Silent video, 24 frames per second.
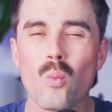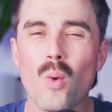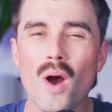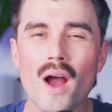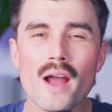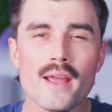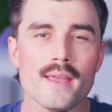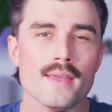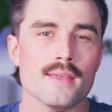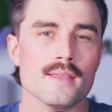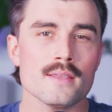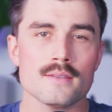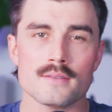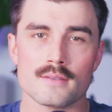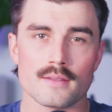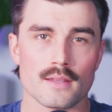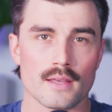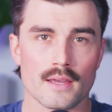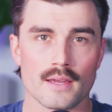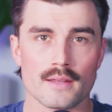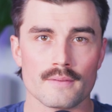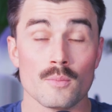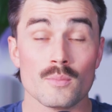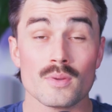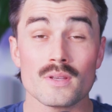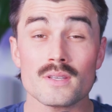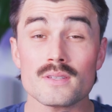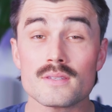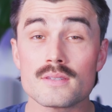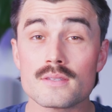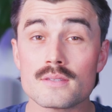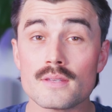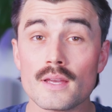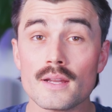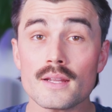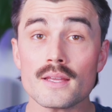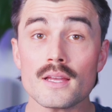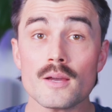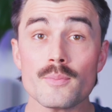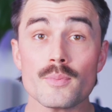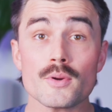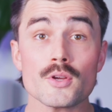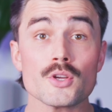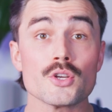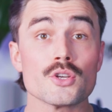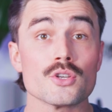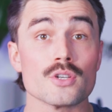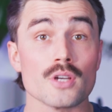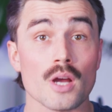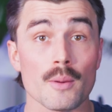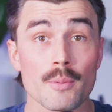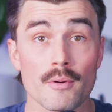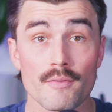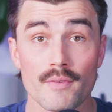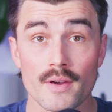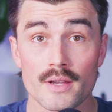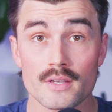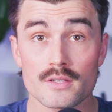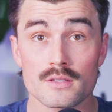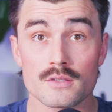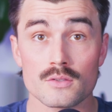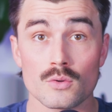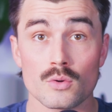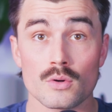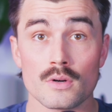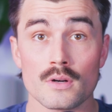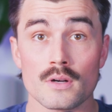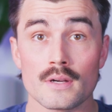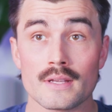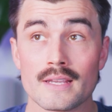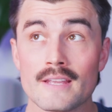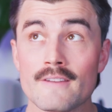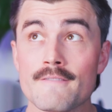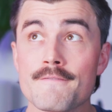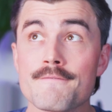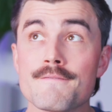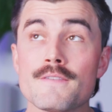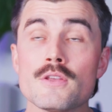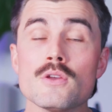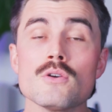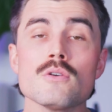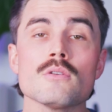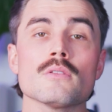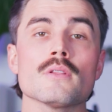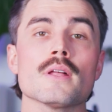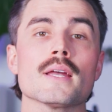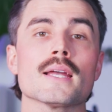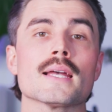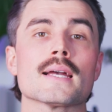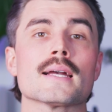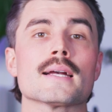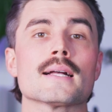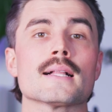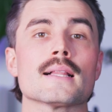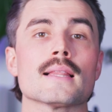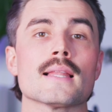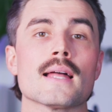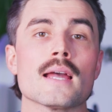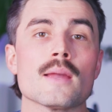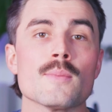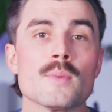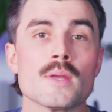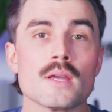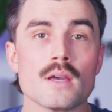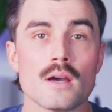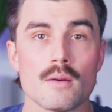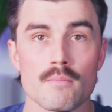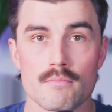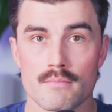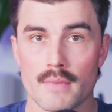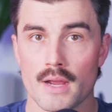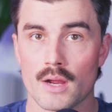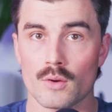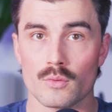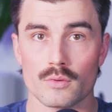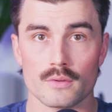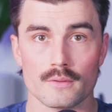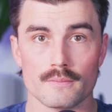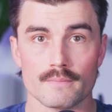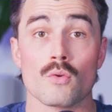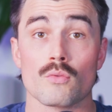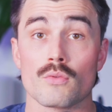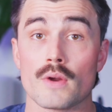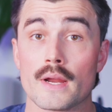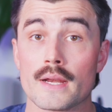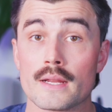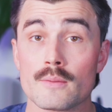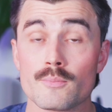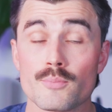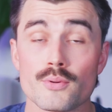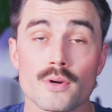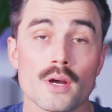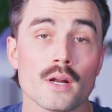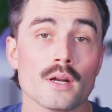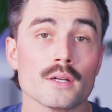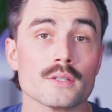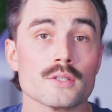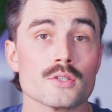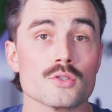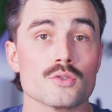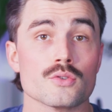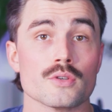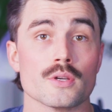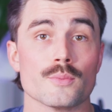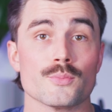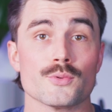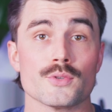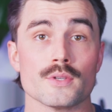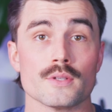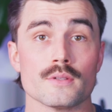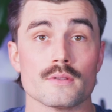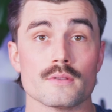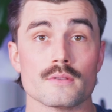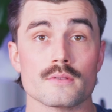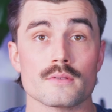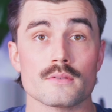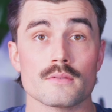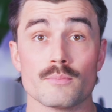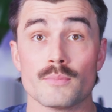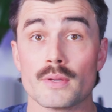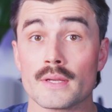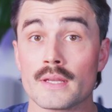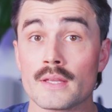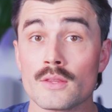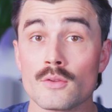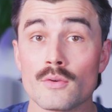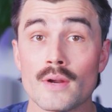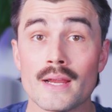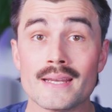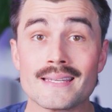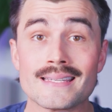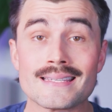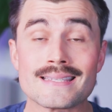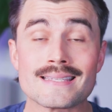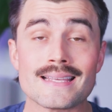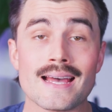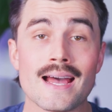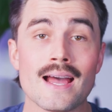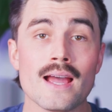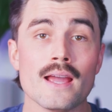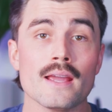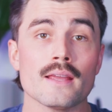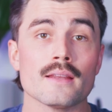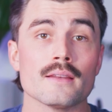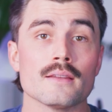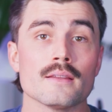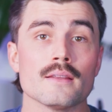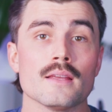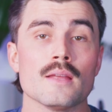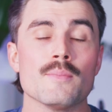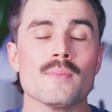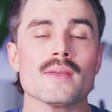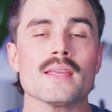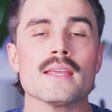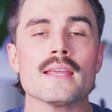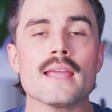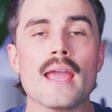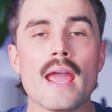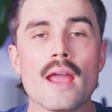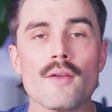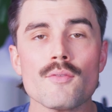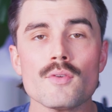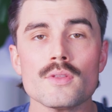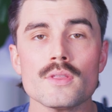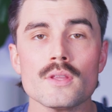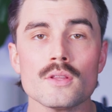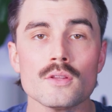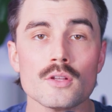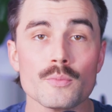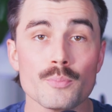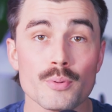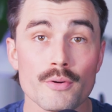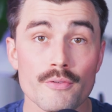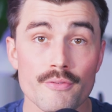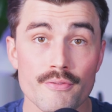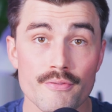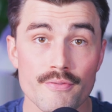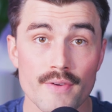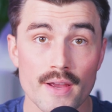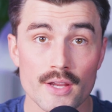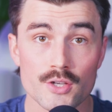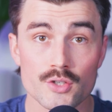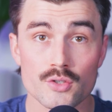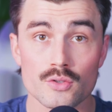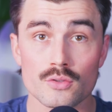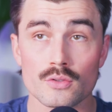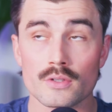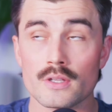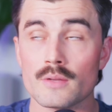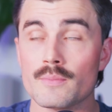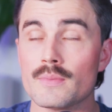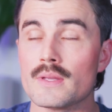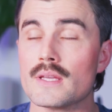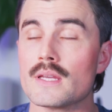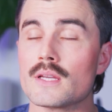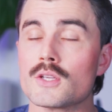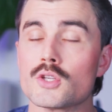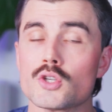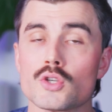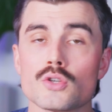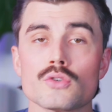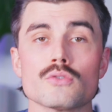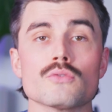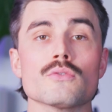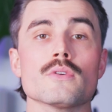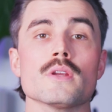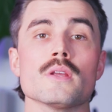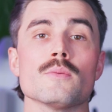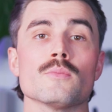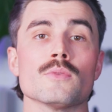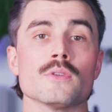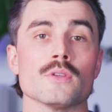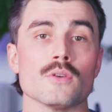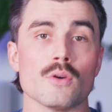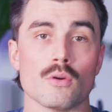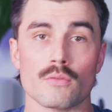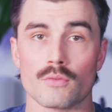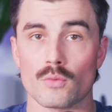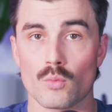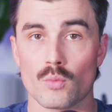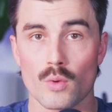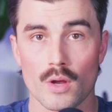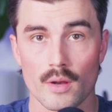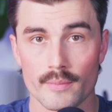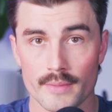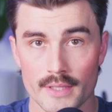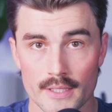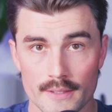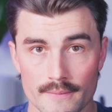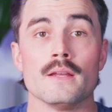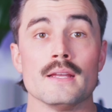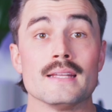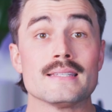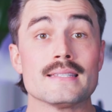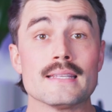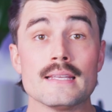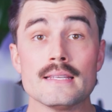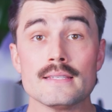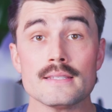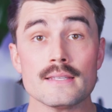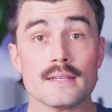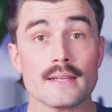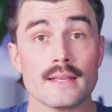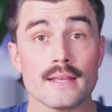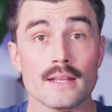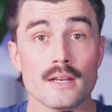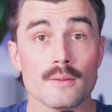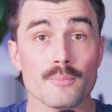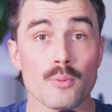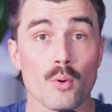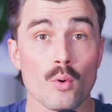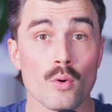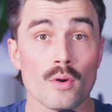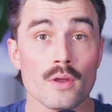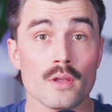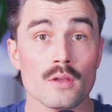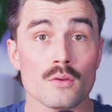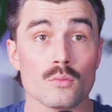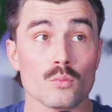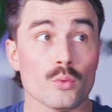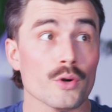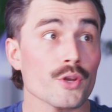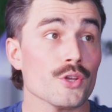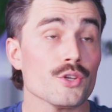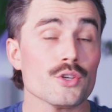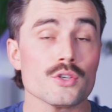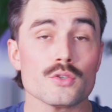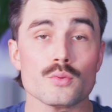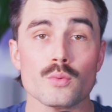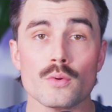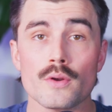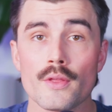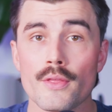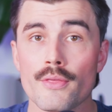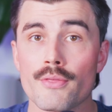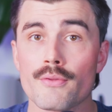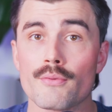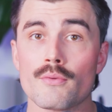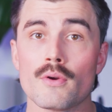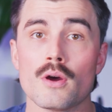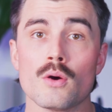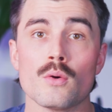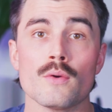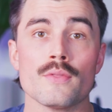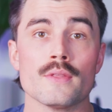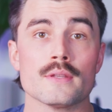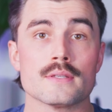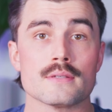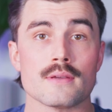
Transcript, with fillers: why is that? Because setting up a Shopify store can feel like climbing a mountain. Writing product descriptions, picking the right design, and making everything look professional can be extremely overwhelming. It's easy to hit a point where you just want to throw in the